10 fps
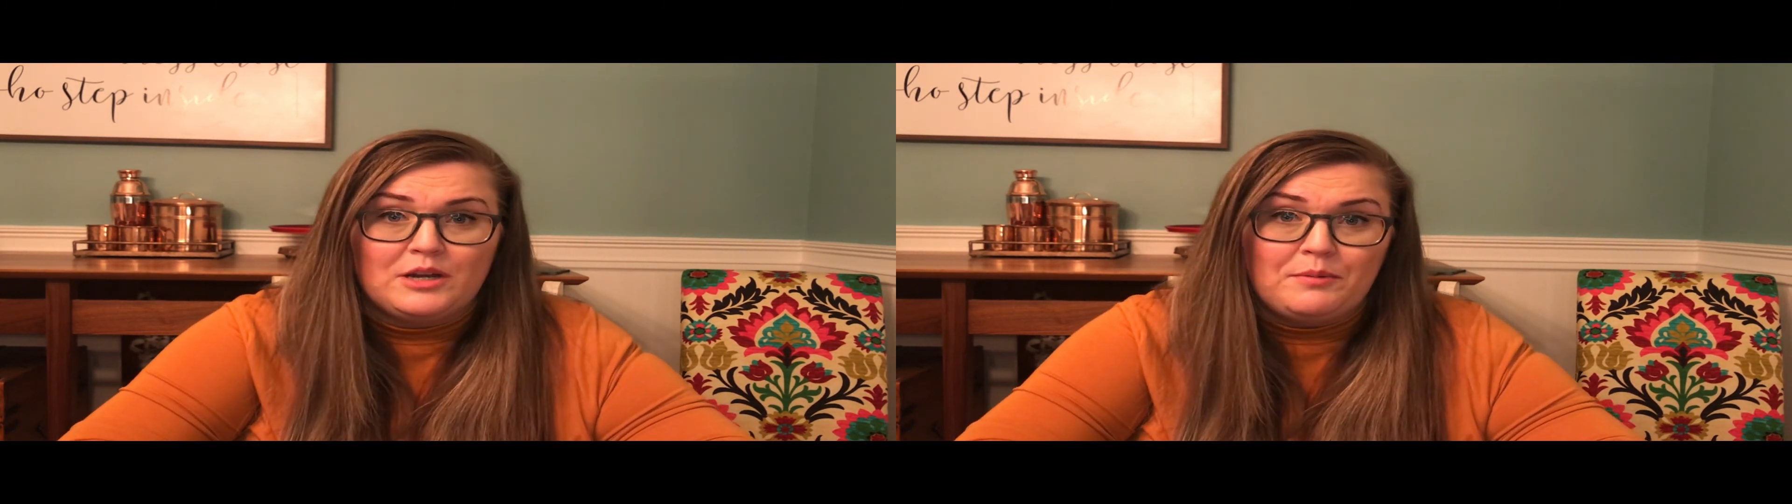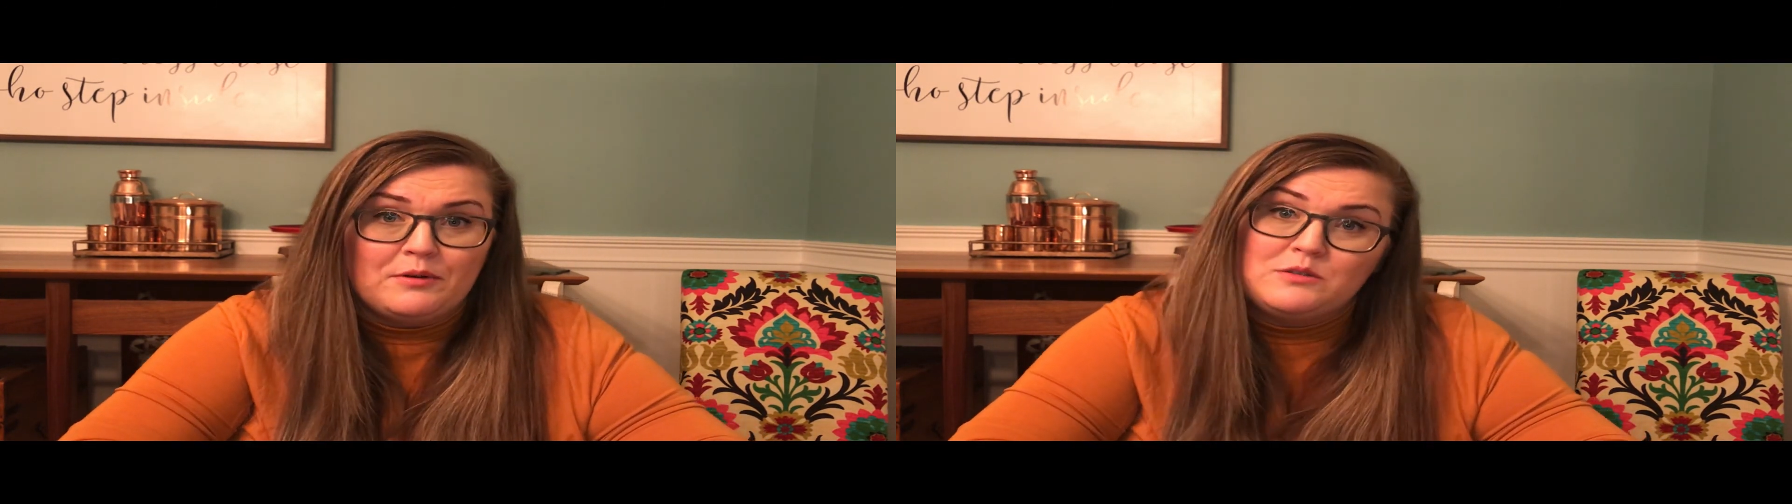
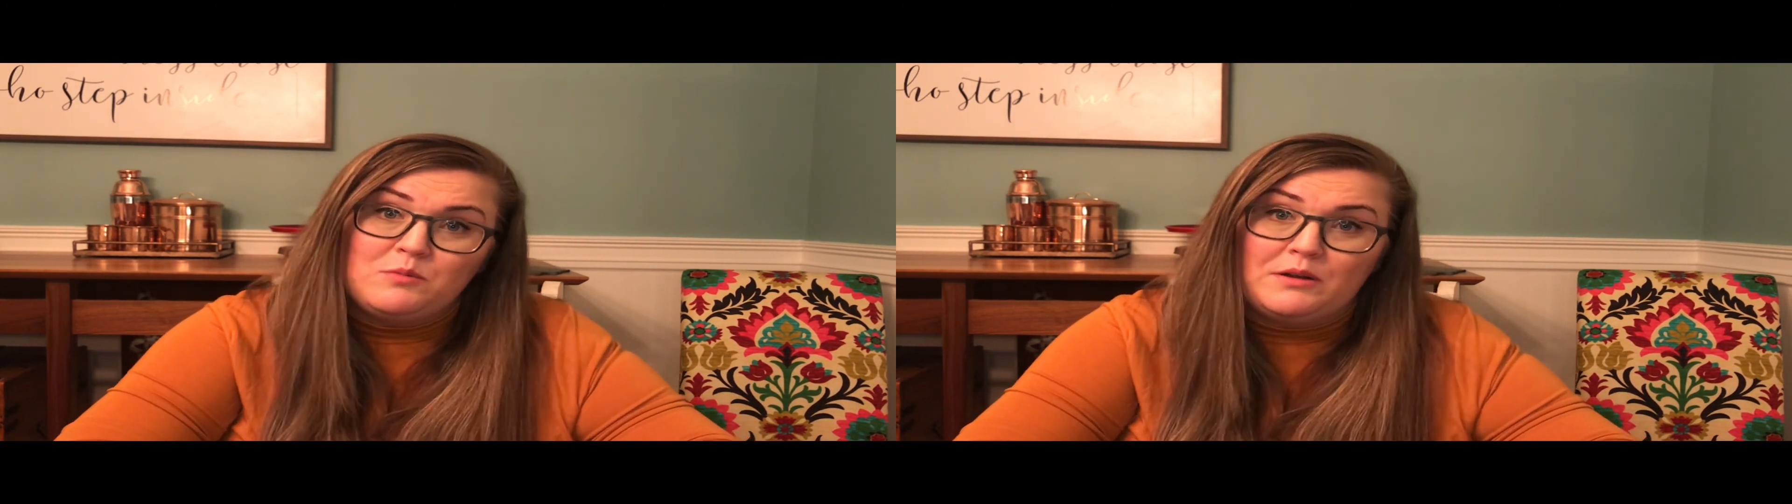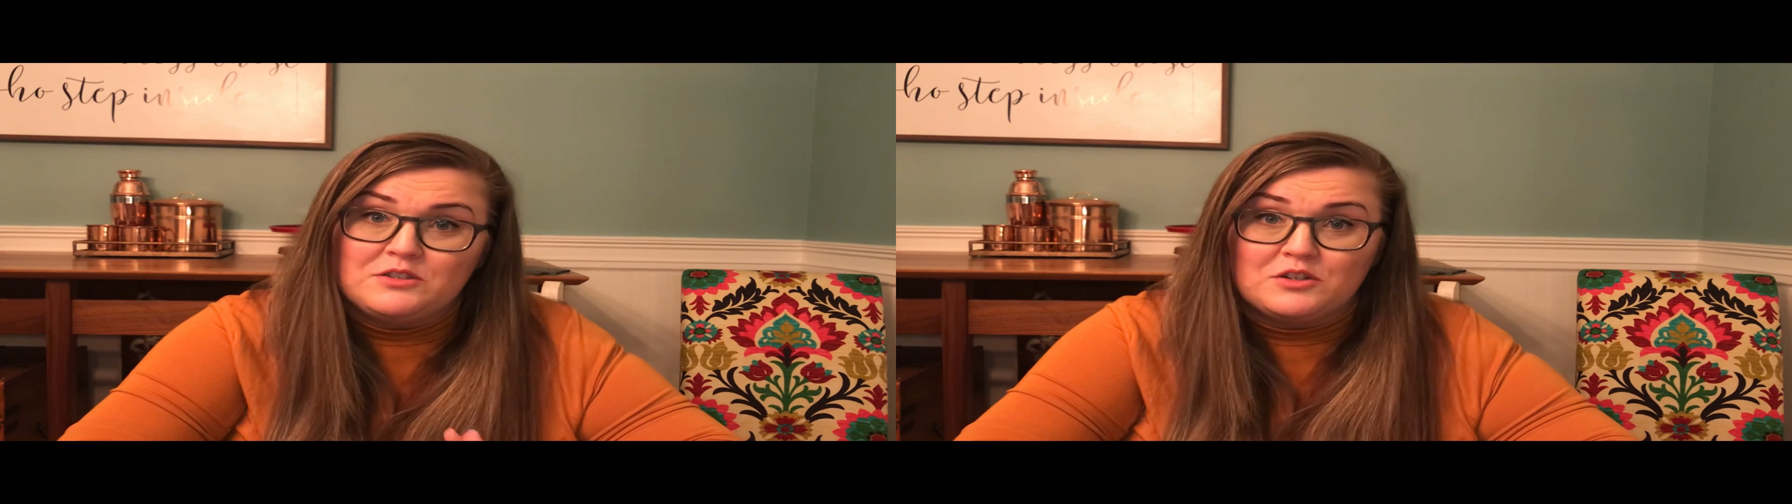to post
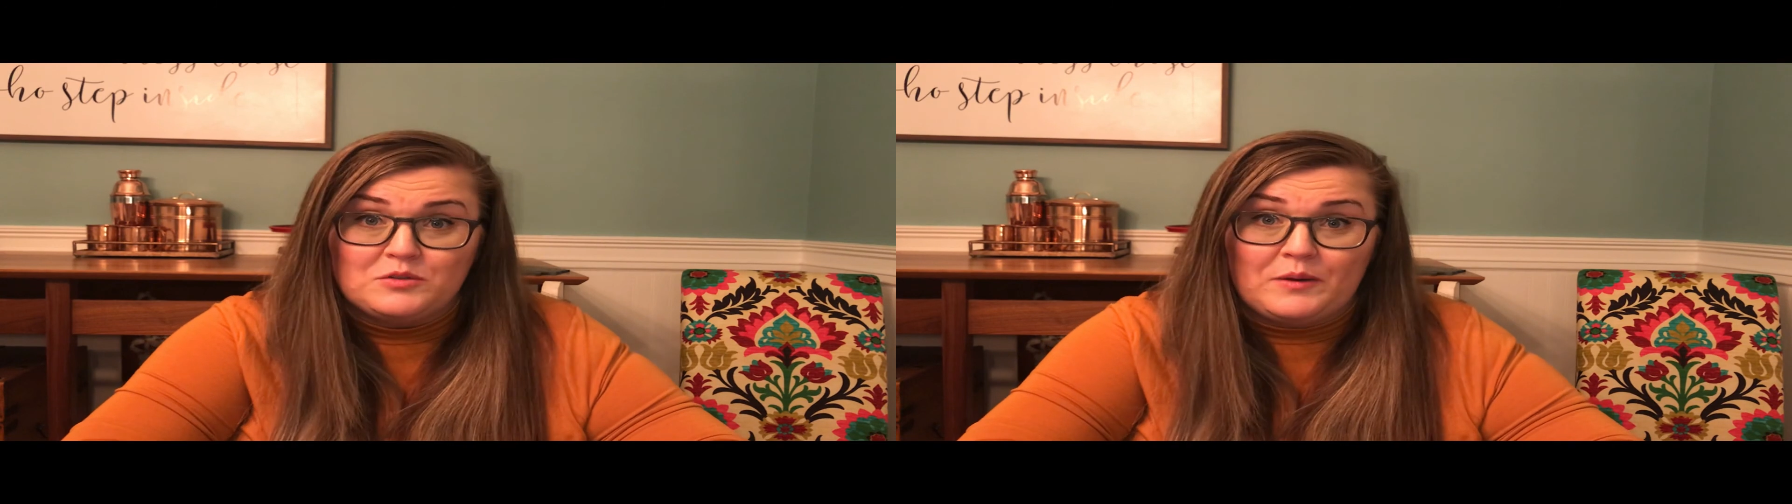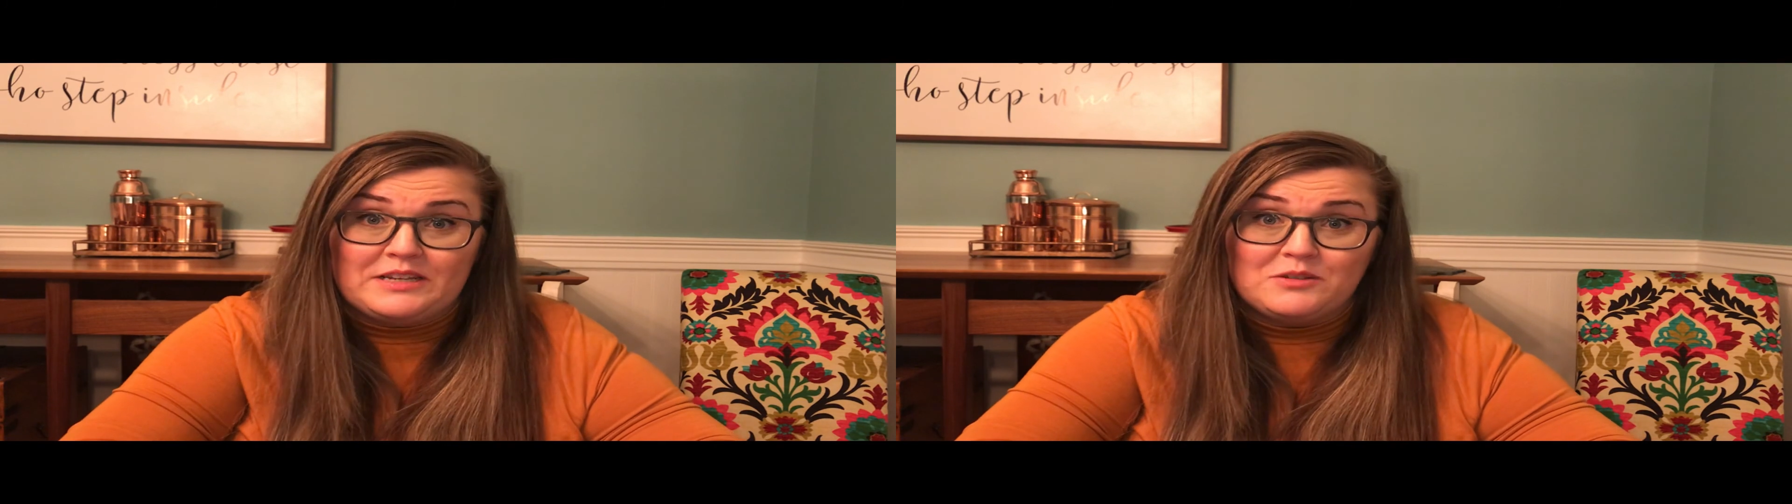once or
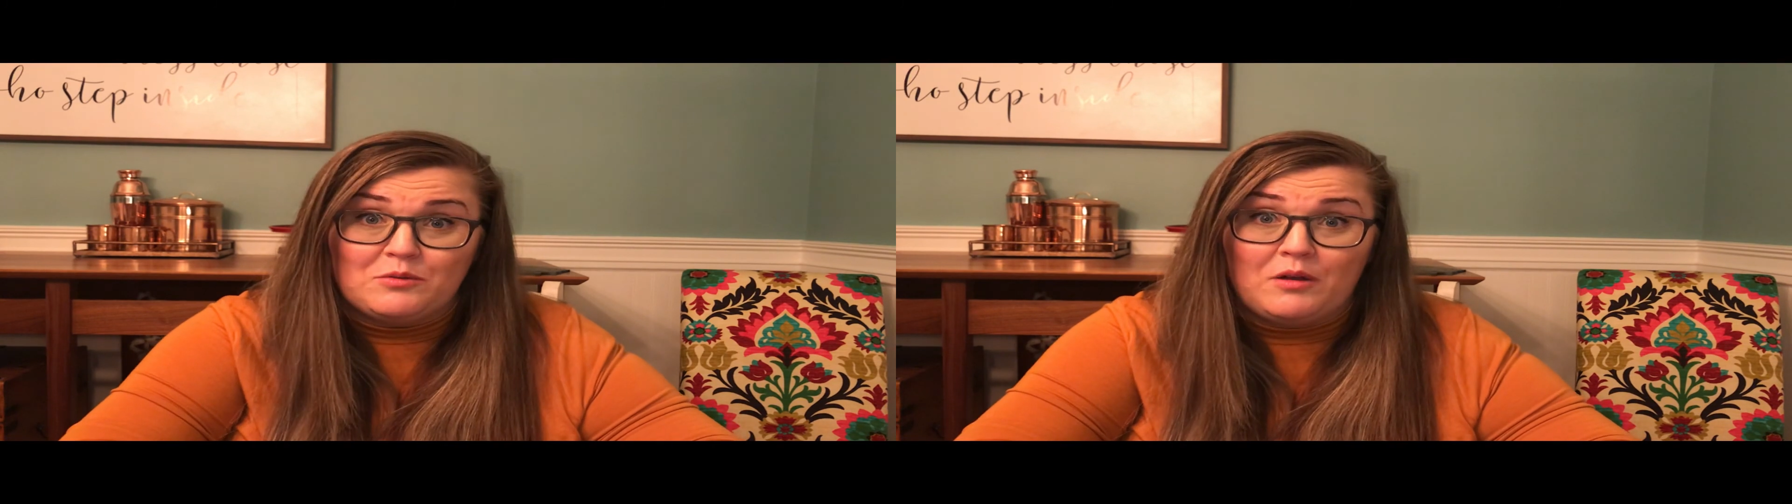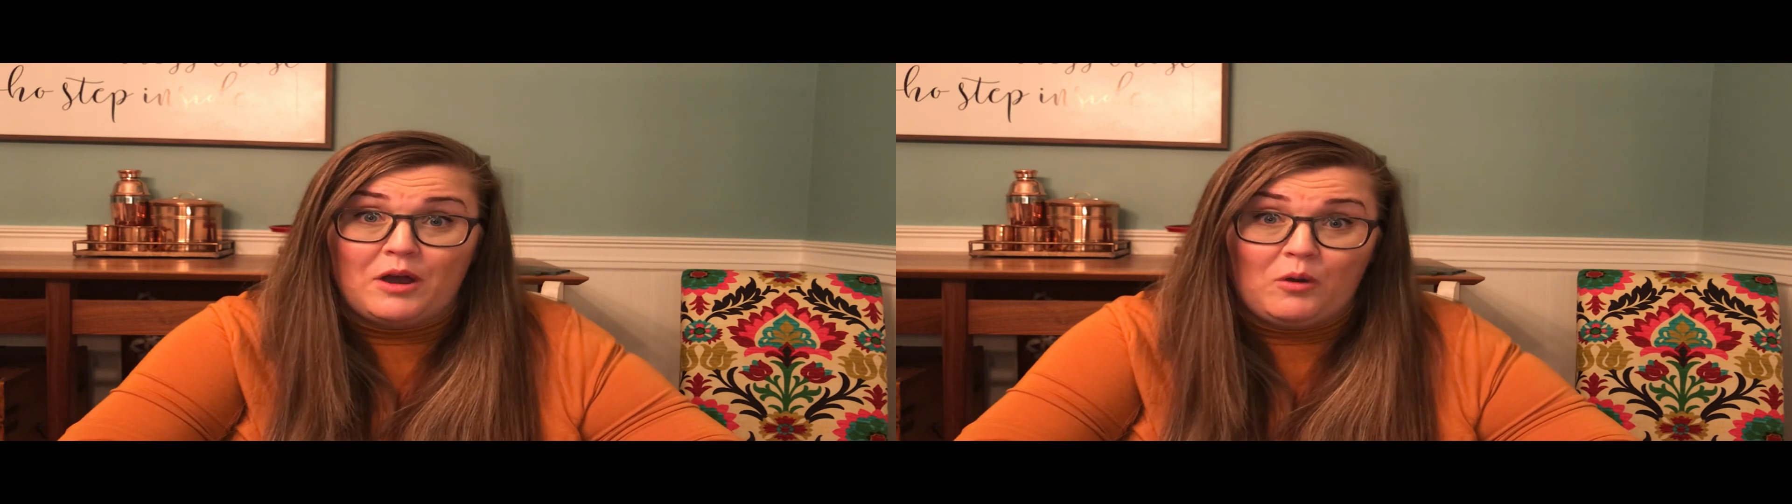twice
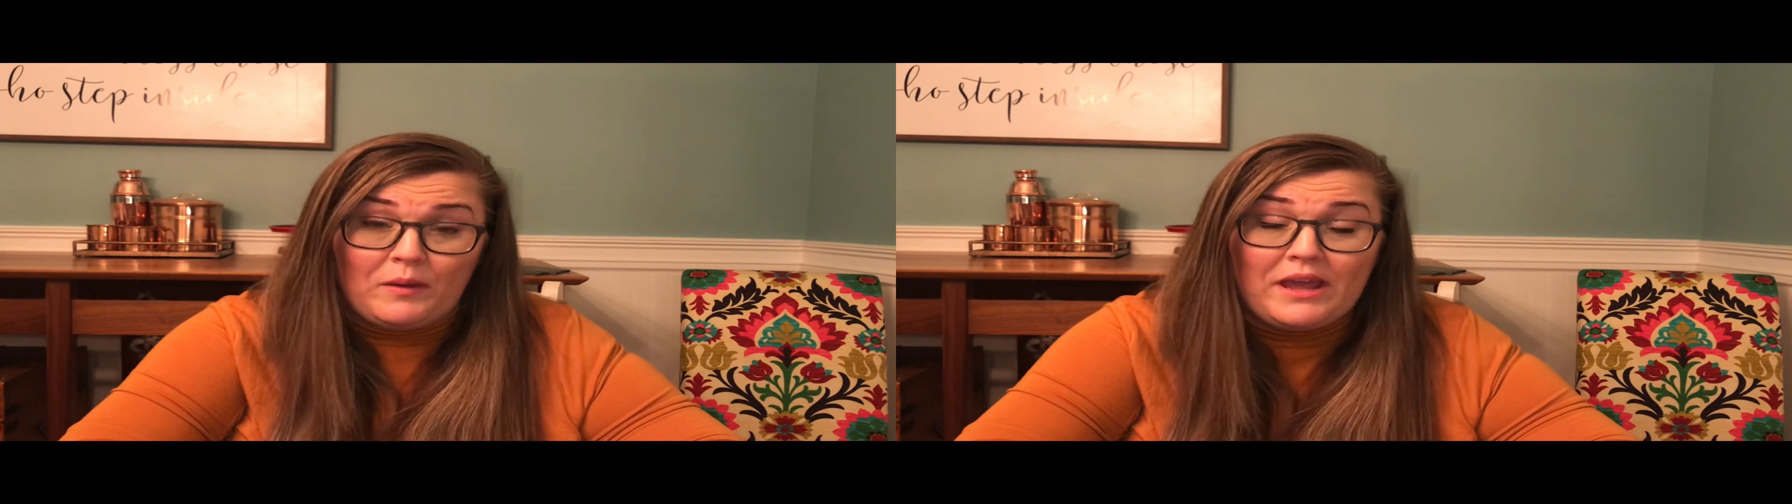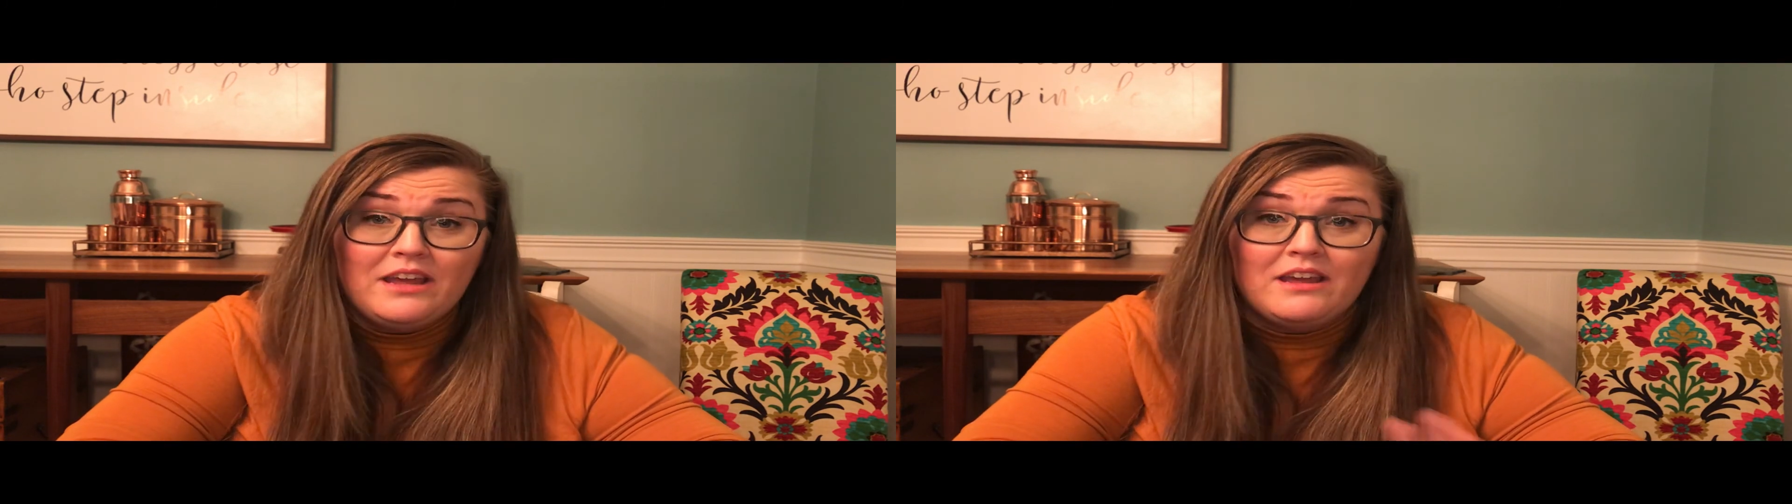a
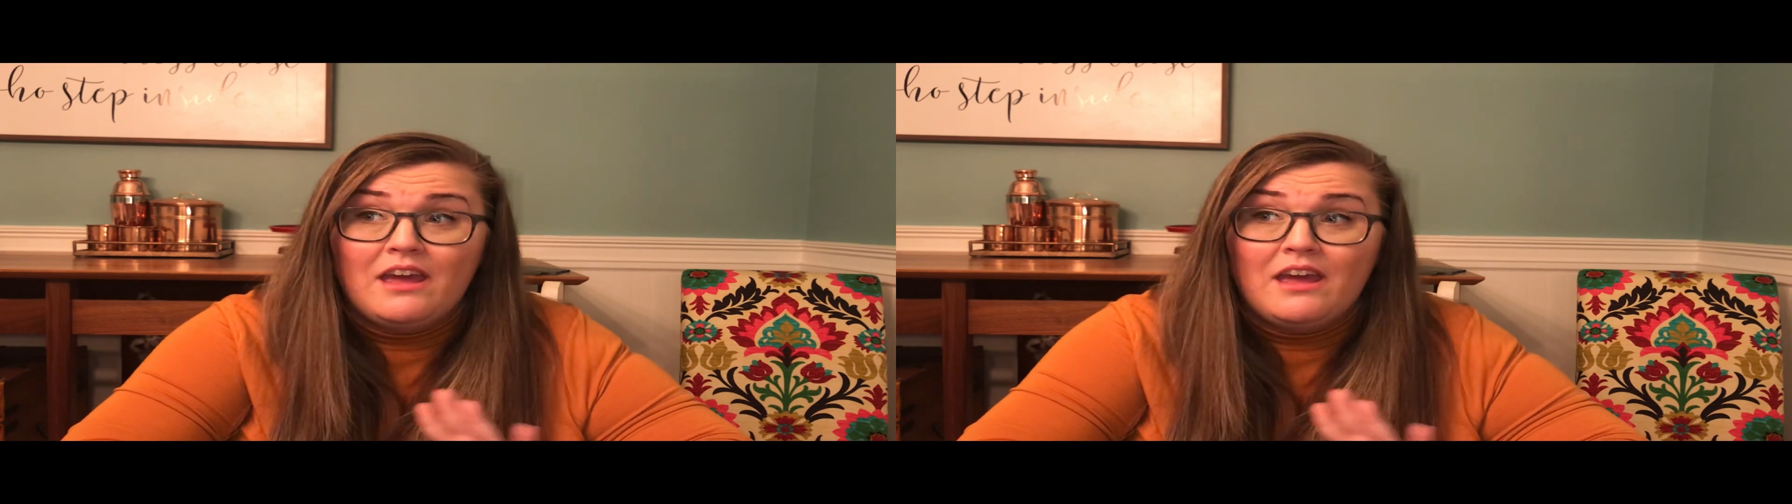week.